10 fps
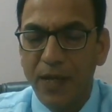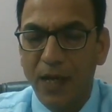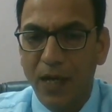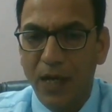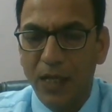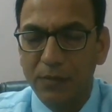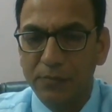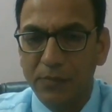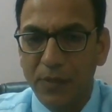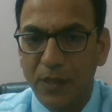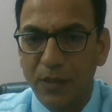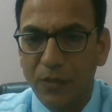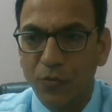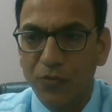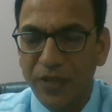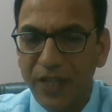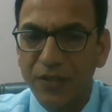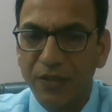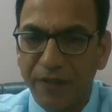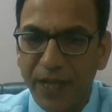to
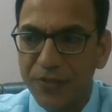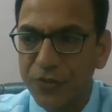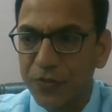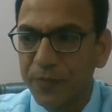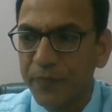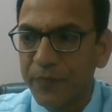treat the waste.